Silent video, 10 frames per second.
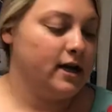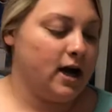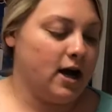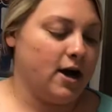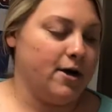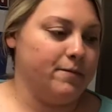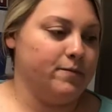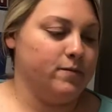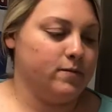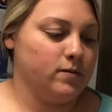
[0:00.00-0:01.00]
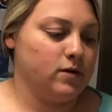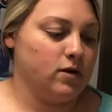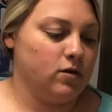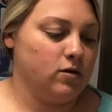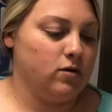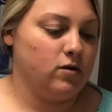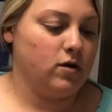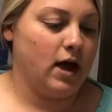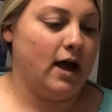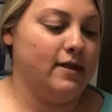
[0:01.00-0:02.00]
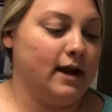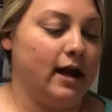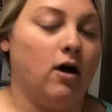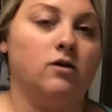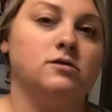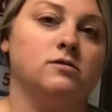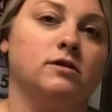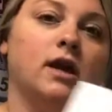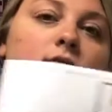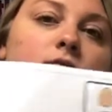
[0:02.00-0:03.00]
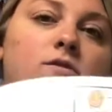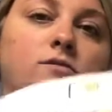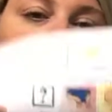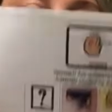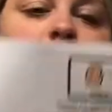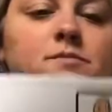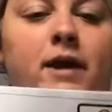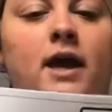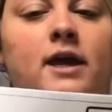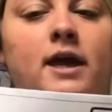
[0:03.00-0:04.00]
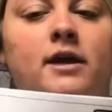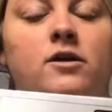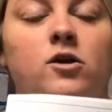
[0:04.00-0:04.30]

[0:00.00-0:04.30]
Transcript: And then I also gave you this packet